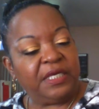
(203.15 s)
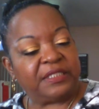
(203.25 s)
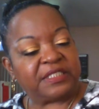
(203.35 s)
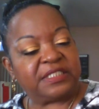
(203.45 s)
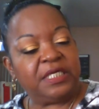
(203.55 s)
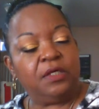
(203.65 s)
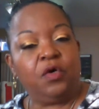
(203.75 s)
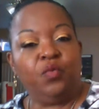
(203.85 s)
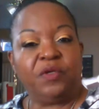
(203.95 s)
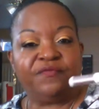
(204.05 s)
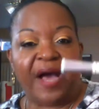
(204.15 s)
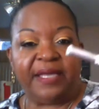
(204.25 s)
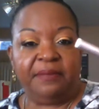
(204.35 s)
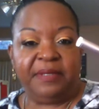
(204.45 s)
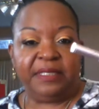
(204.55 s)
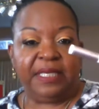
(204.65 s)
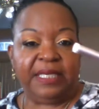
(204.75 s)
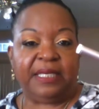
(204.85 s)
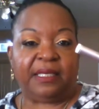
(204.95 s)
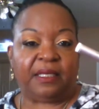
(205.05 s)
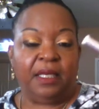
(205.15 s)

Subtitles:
seal with vitamin E